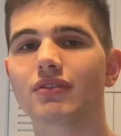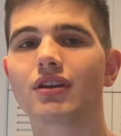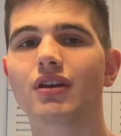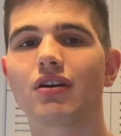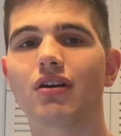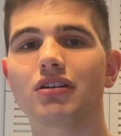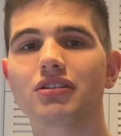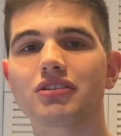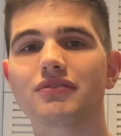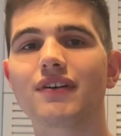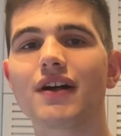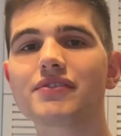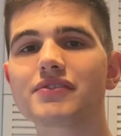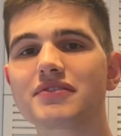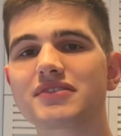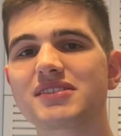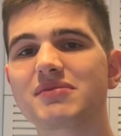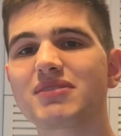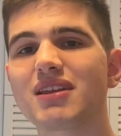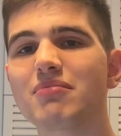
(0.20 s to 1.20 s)
On the 12th of
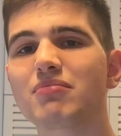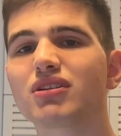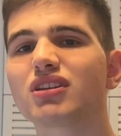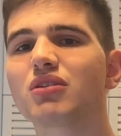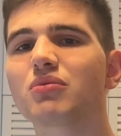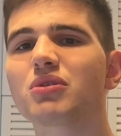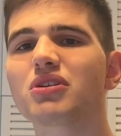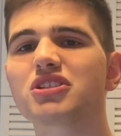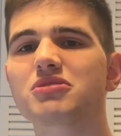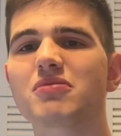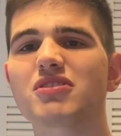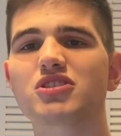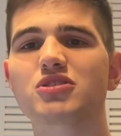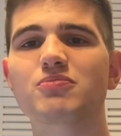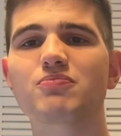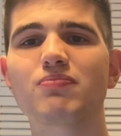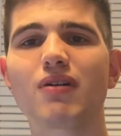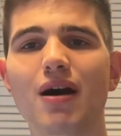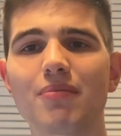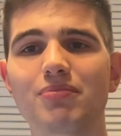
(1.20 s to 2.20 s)
September, the world's most
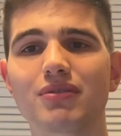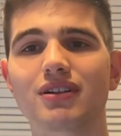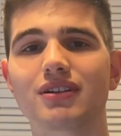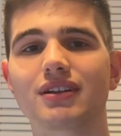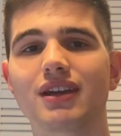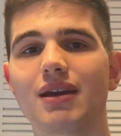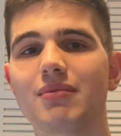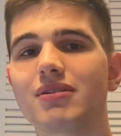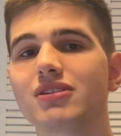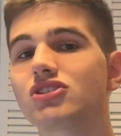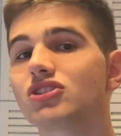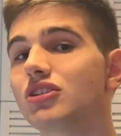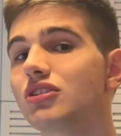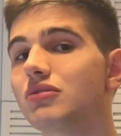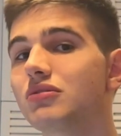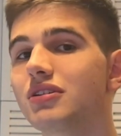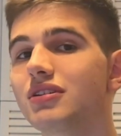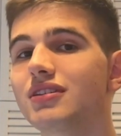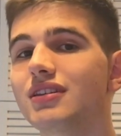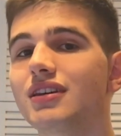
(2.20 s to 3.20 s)
popular game engine,
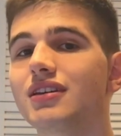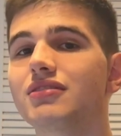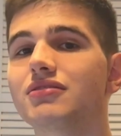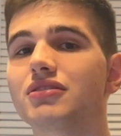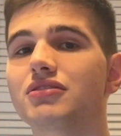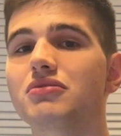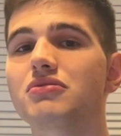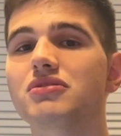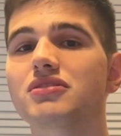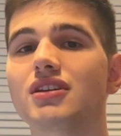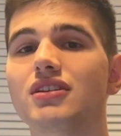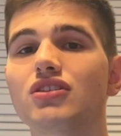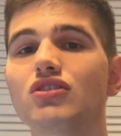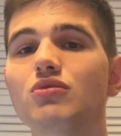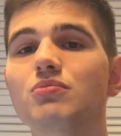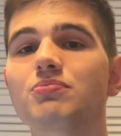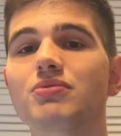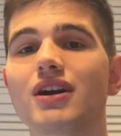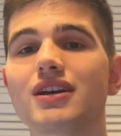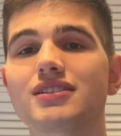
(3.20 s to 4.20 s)
Unity, introduced a new
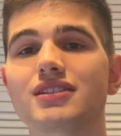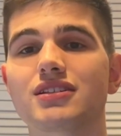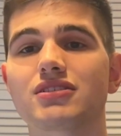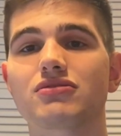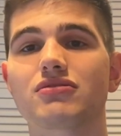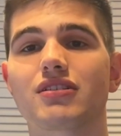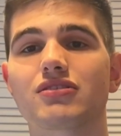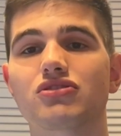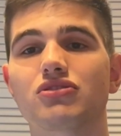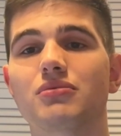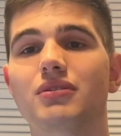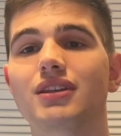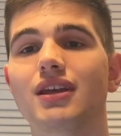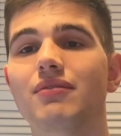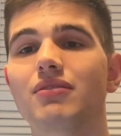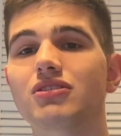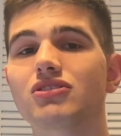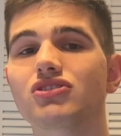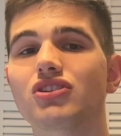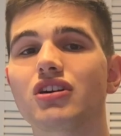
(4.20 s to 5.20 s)
pricing structure where they
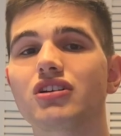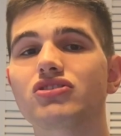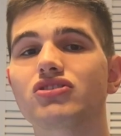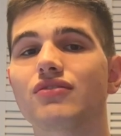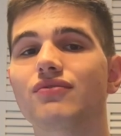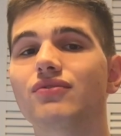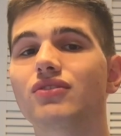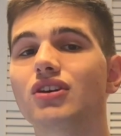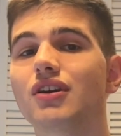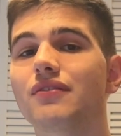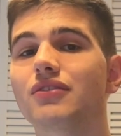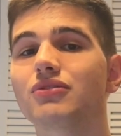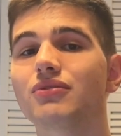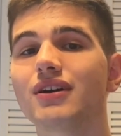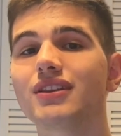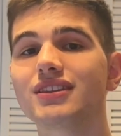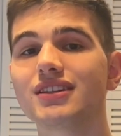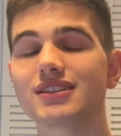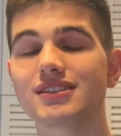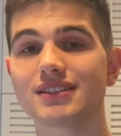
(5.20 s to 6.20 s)
will charge a fee of
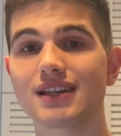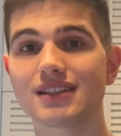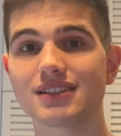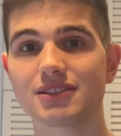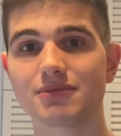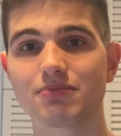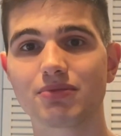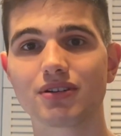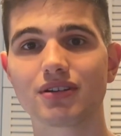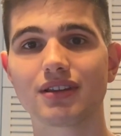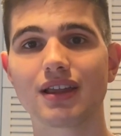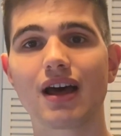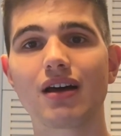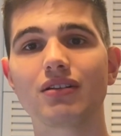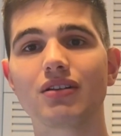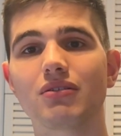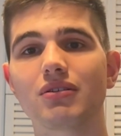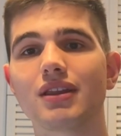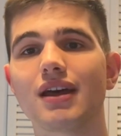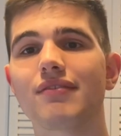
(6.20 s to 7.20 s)
20 cents per
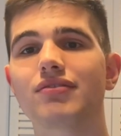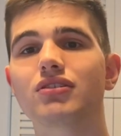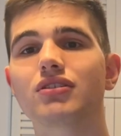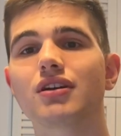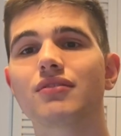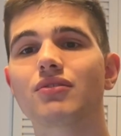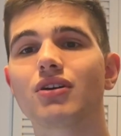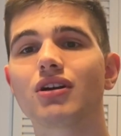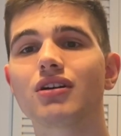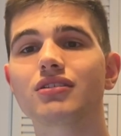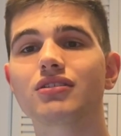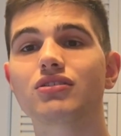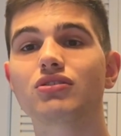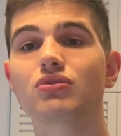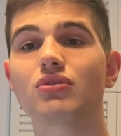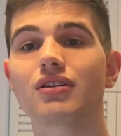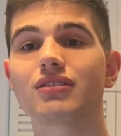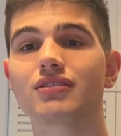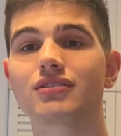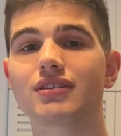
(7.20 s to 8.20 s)
download after you have earned
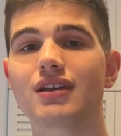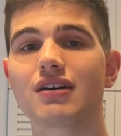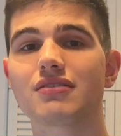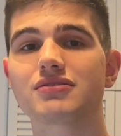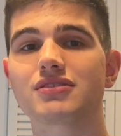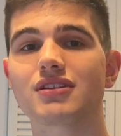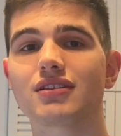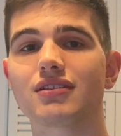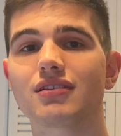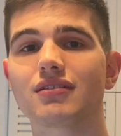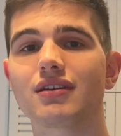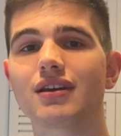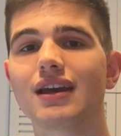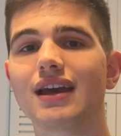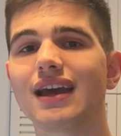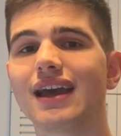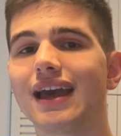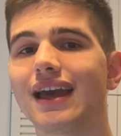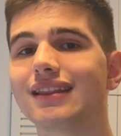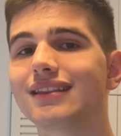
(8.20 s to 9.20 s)
200,000.
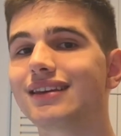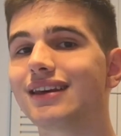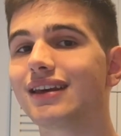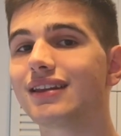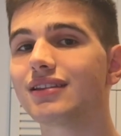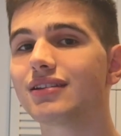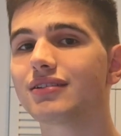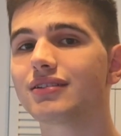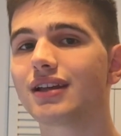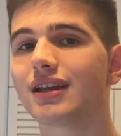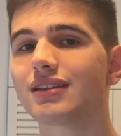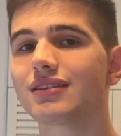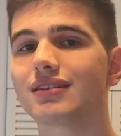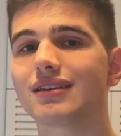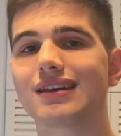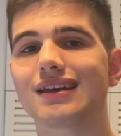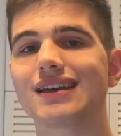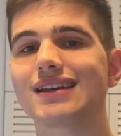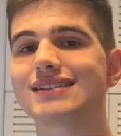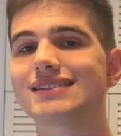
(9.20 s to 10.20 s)
And the internet
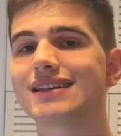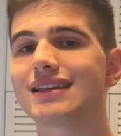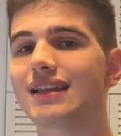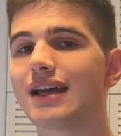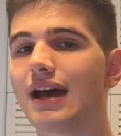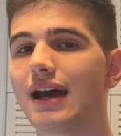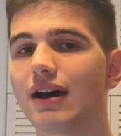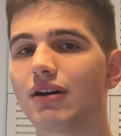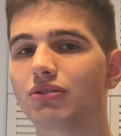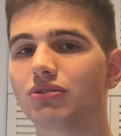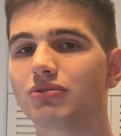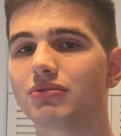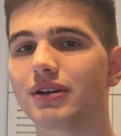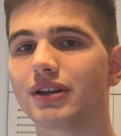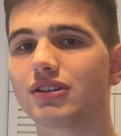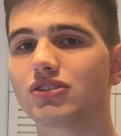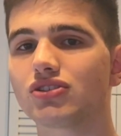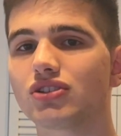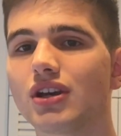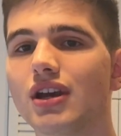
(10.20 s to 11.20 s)
is in
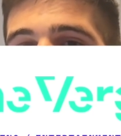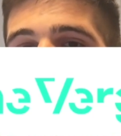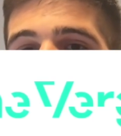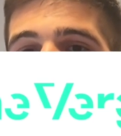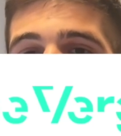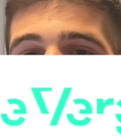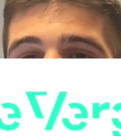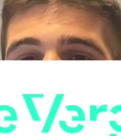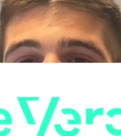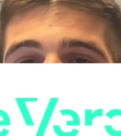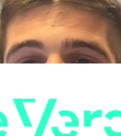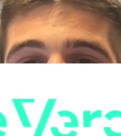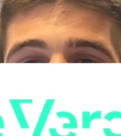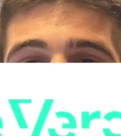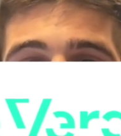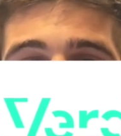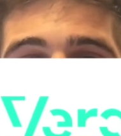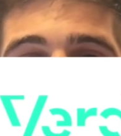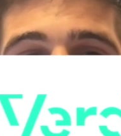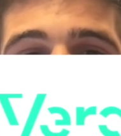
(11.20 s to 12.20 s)
outrage. Some of the
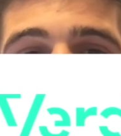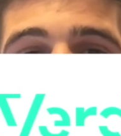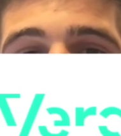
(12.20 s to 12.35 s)
biggest mobile